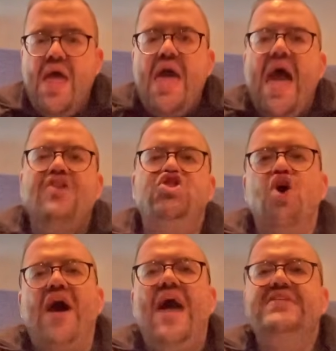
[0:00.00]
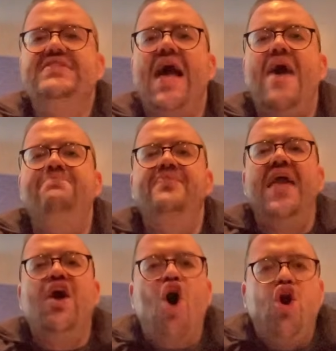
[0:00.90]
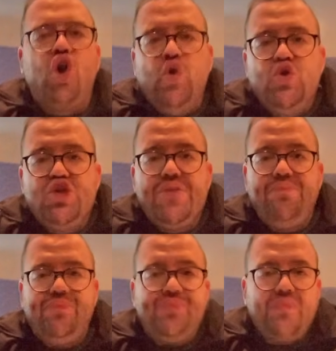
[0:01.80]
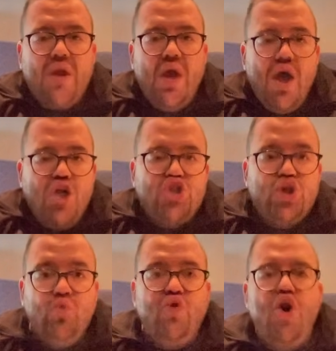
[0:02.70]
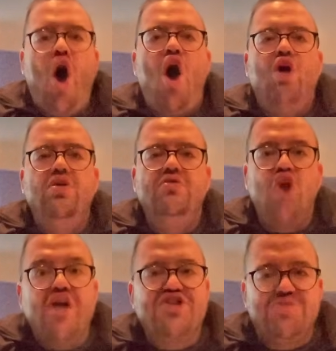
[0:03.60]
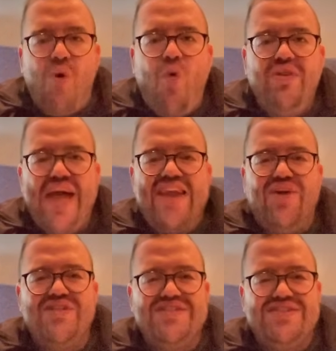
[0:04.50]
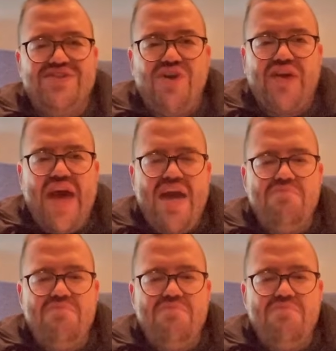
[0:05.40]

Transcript: And so, guys, in conclusion, children are not small adults, okay?